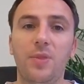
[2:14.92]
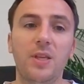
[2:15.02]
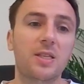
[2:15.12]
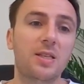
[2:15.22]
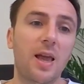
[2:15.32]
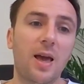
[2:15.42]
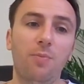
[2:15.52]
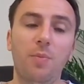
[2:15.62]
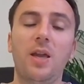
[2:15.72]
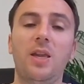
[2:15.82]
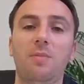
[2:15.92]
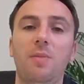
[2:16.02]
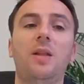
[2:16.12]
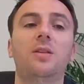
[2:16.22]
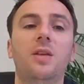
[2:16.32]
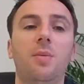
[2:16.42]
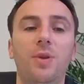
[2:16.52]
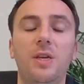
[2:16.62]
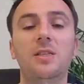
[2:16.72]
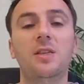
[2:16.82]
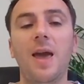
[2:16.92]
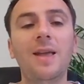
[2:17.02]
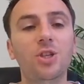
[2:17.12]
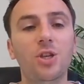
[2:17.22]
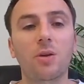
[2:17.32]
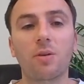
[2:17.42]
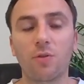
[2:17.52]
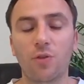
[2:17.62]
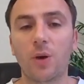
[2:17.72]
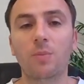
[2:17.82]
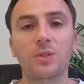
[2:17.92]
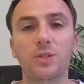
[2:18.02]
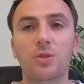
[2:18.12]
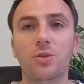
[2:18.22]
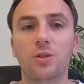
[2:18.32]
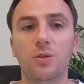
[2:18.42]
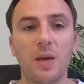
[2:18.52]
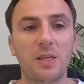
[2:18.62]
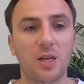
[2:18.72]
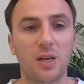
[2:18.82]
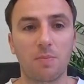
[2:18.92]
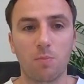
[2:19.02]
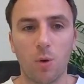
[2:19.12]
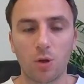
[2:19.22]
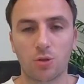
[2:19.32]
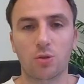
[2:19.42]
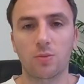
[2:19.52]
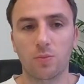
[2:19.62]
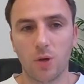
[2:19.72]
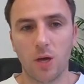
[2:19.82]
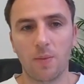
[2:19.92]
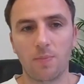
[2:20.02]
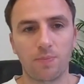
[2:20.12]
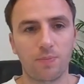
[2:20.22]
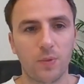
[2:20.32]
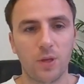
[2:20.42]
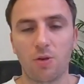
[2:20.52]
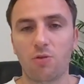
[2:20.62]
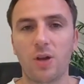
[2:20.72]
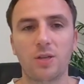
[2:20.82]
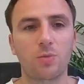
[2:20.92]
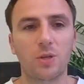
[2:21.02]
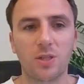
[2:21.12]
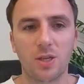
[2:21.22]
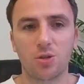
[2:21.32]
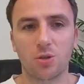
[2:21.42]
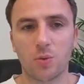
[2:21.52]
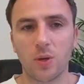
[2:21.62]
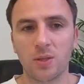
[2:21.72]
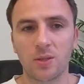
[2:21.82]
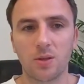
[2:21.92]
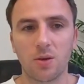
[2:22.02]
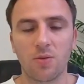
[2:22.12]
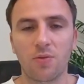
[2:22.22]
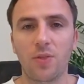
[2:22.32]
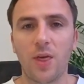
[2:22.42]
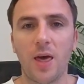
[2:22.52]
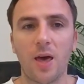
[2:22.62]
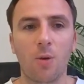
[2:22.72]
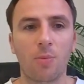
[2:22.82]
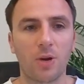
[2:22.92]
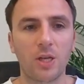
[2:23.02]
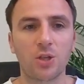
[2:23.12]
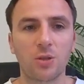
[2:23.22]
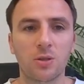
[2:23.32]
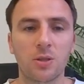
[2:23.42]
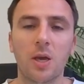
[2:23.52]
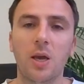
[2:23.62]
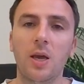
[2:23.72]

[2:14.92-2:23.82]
This has allowed mining and metals companies and engineering firms to basically model, create almost digital twins of their operations